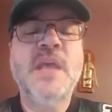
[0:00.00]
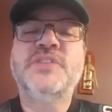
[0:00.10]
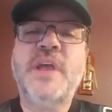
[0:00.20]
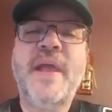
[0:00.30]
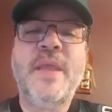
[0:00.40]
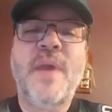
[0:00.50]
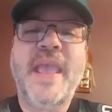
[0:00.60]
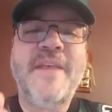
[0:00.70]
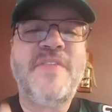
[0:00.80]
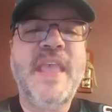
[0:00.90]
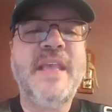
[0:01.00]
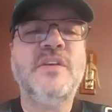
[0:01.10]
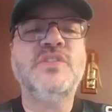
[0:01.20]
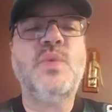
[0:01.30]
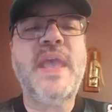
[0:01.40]
So anyway, if the
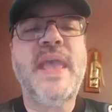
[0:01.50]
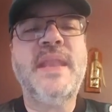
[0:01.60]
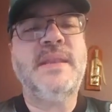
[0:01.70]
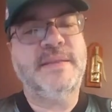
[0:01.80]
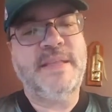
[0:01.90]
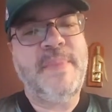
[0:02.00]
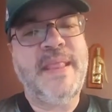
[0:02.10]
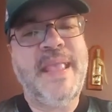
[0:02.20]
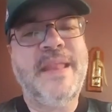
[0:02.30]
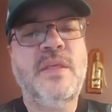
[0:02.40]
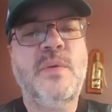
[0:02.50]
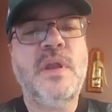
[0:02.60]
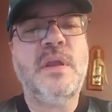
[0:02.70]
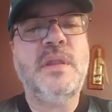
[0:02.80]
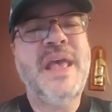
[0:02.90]
Eagles win, does it mean the end of the
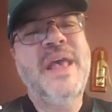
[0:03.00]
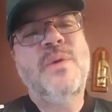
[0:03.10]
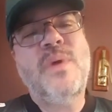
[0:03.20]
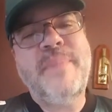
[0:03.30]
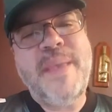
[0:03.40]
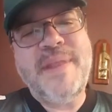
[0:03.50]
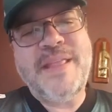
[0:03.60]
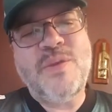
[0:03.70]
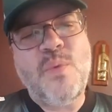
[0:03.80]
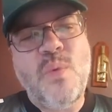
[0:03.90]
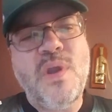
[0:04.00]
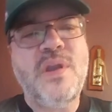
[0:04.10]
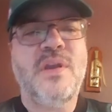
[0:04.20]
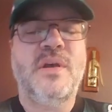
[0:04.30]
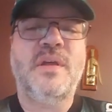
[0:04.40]
world? Well, maybe not the
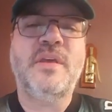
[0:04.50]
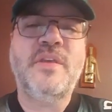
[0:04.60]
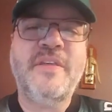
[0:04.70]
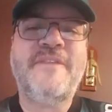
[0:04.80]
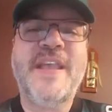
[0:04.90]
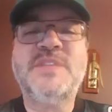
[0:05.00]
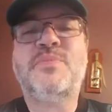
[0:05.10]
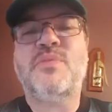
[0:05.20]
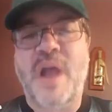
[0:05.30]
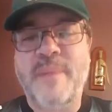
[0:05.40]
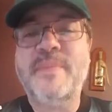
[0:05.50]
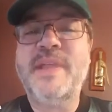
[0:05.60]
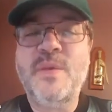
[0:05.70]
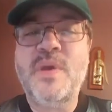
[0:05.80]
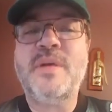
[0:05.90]
world, although the fans
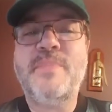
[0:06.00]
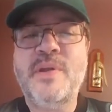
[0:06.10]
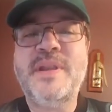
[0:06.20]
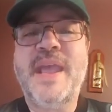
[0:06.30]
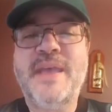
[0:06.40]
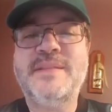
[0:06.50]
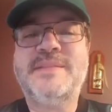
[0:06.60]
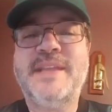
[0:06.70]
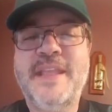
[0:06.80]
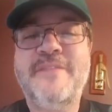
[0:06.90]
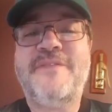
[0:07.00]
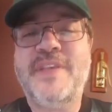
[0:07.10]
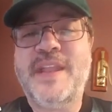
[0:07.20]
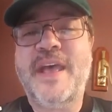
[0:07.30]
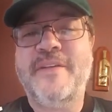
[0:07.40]
probably will burn down the city of
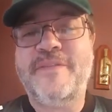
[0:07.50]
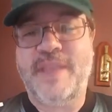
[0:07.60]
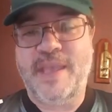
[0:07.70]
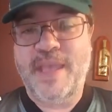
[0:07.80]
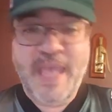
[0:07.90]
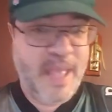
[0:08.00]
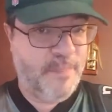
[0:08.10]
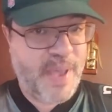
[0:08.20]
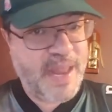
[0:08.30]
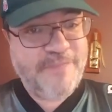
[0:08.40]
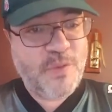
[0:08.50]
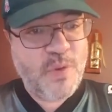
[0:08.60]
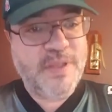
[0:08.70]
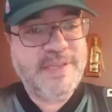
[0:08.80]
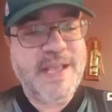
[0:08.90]
Philadelphia. But if the
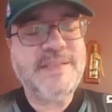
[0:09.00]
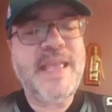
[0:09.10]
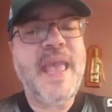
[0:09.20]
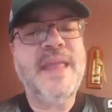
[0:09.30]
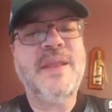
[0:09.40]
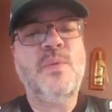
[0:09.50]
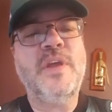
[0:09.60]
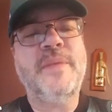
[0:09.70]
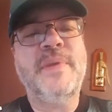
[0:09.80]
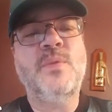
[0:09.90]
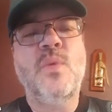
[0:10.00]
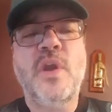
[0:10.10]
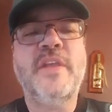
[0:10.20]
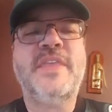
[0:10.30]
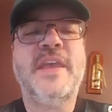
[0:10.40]
world does end, it will have been
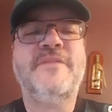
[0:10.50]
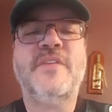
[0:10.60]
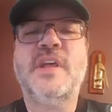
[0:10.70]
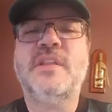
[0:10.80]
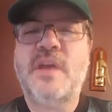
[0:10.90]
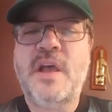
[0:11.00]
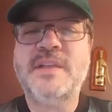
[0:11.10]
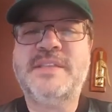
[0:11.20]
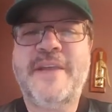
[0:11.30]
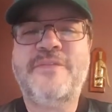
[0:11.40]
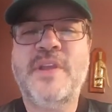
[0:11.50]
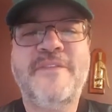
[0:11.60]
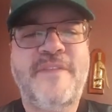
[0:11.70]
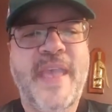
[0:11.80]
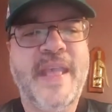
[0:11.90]
worth it for the
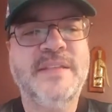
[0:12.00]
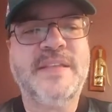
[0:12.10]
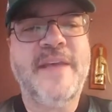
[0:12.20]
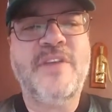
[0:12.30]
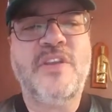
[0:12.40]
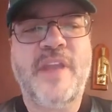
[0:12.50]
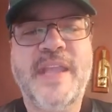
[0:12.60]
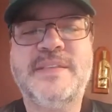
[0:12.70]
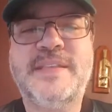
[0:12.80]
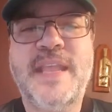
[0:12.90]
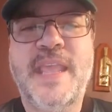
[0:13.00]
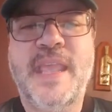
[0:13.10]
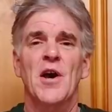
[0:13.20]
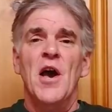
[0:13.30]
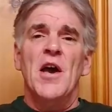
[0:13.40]
long-suffering fans of a great city.